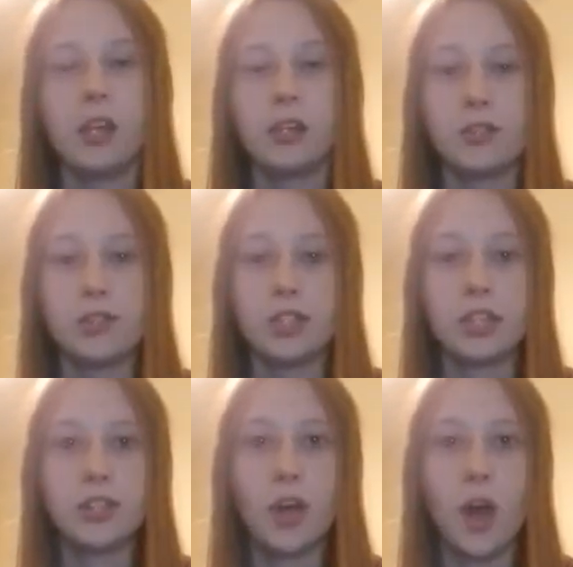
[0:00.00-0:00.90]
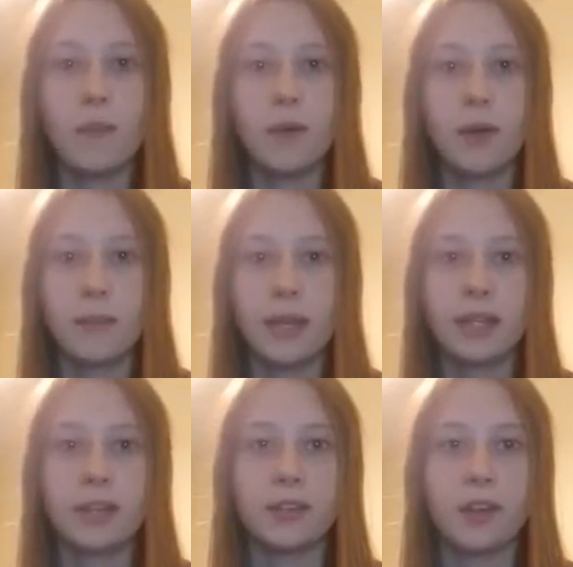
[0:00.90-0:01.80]
Lucy and Tom are
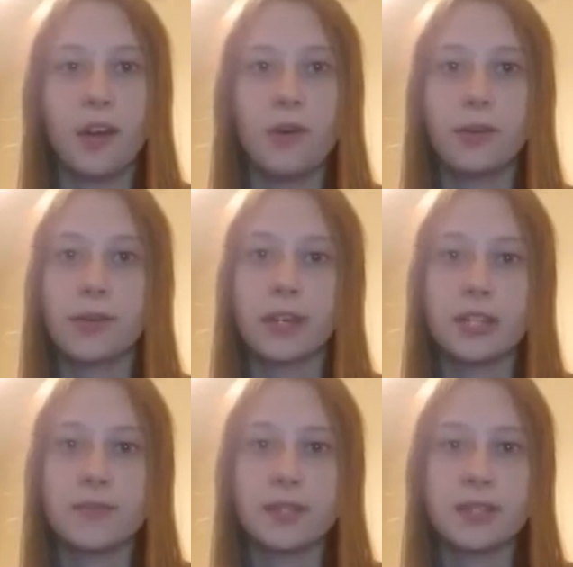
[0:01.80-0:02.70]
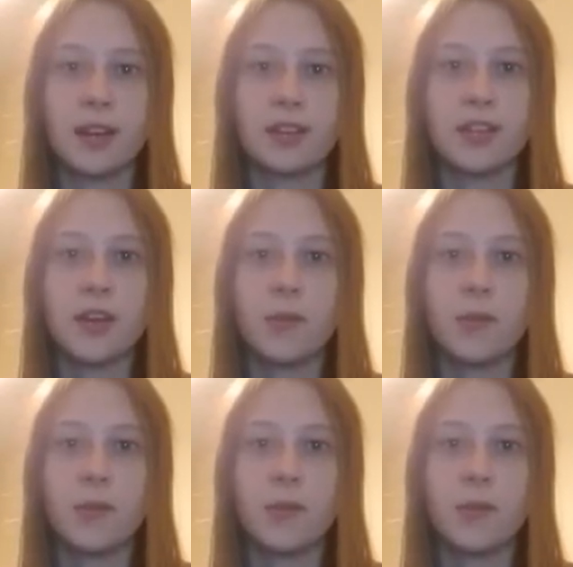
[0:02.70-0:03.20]
making their own Christmas cards